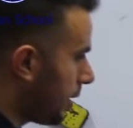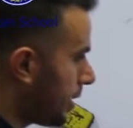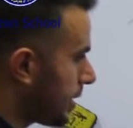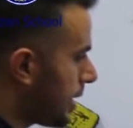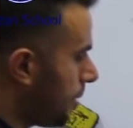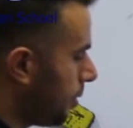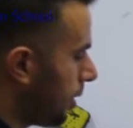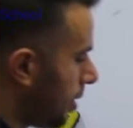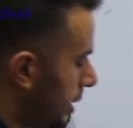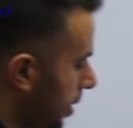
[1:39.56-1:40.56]
down
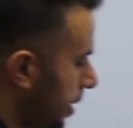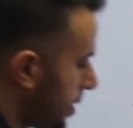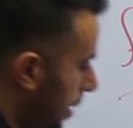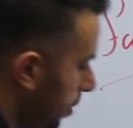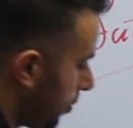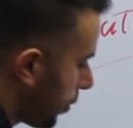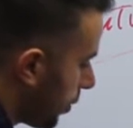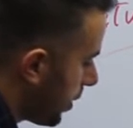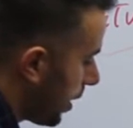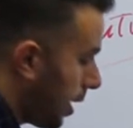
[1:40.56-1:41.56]
example, another example for
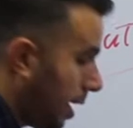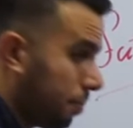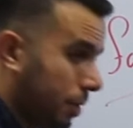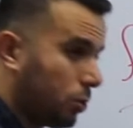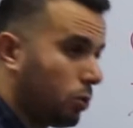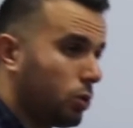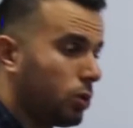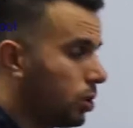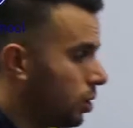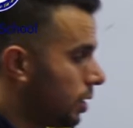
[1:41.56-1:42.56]
you that I may
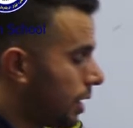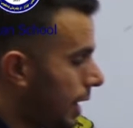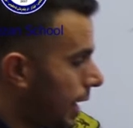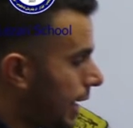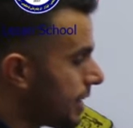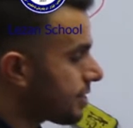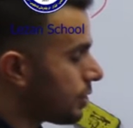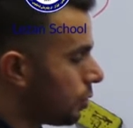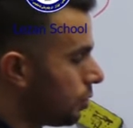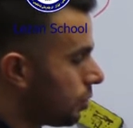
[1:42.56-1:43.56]
ask
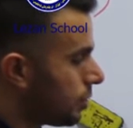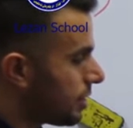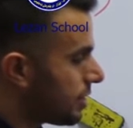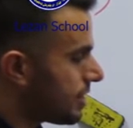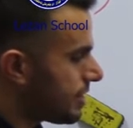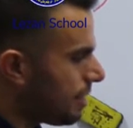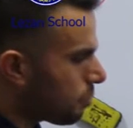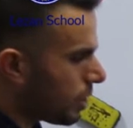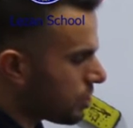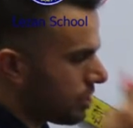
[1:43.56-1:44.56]
you the
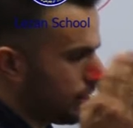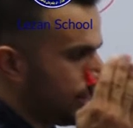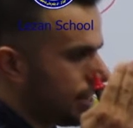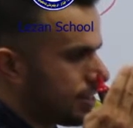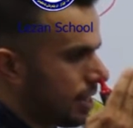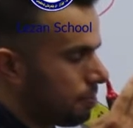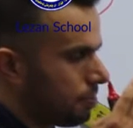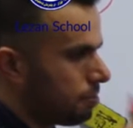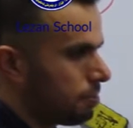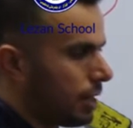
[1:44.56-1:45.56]
same question in the exam,
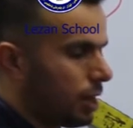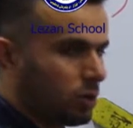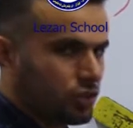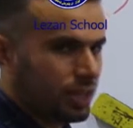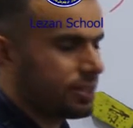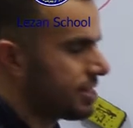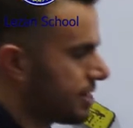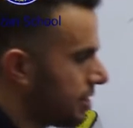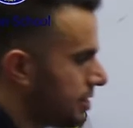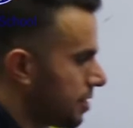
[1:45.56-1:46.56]
but I'll change the
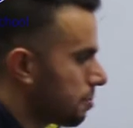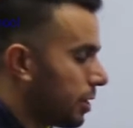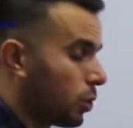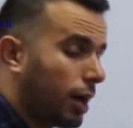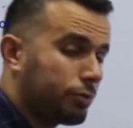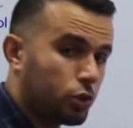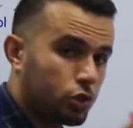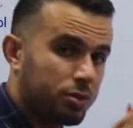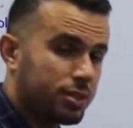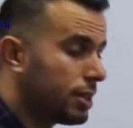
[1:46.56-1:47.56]
sentence, but you have to
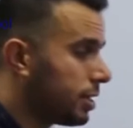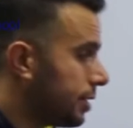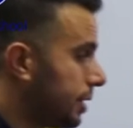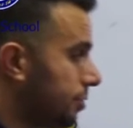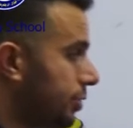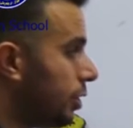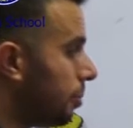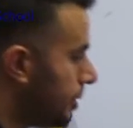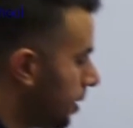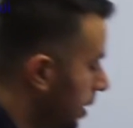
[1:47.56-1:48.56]
choose the verb